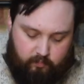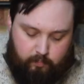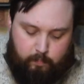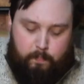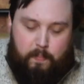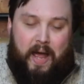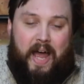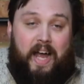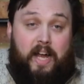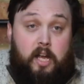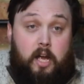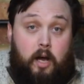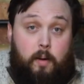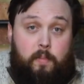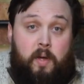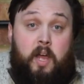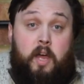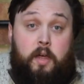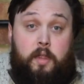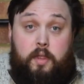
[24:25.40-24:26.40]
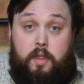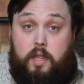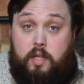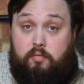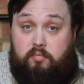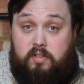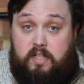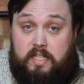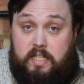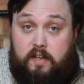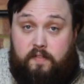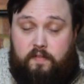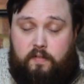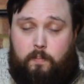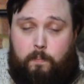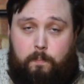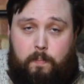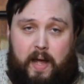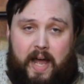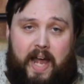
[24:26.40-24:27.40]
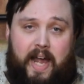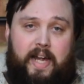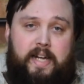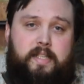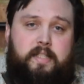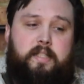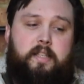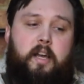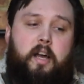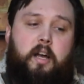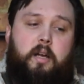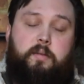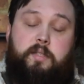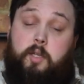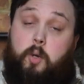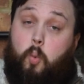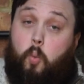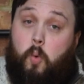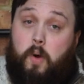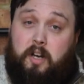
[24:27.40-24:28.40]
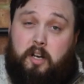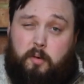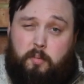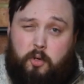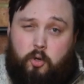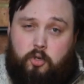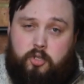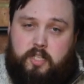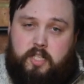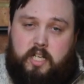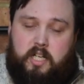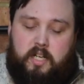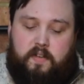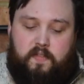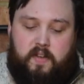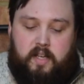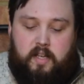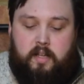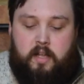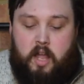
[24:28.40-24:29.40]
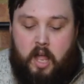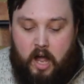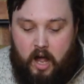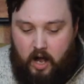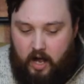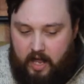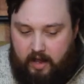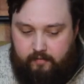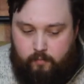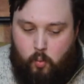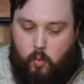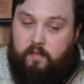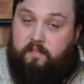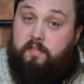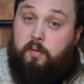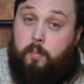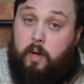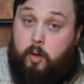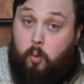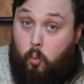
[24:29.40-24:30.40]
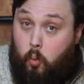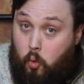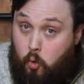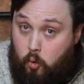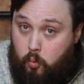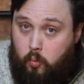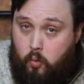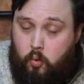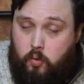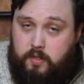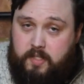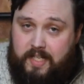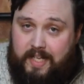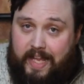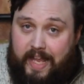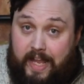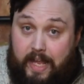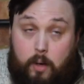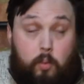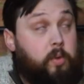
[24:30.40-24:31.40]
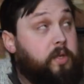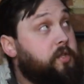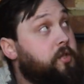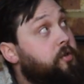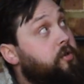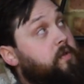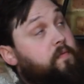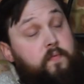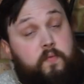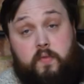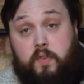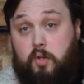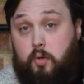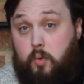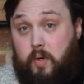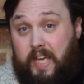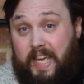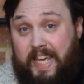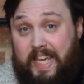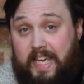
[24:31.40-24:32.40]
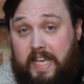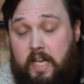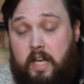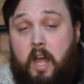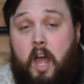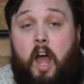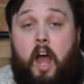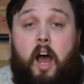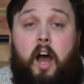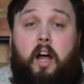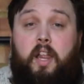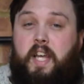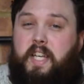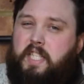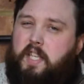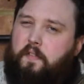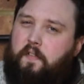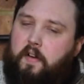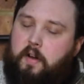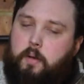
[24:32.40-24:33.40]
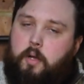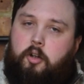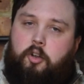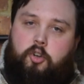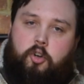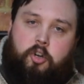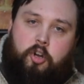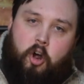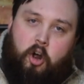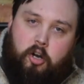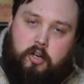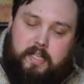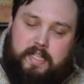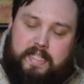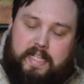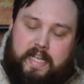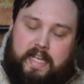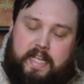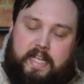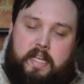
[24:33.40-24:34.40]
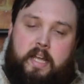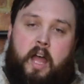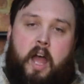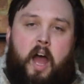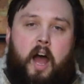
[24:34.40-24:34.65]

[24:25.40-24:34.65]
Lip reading: pack up 3 different bags. So when I'm not diving, I have one for my warm water gear, which you can view here. That's if I'm going on holiday,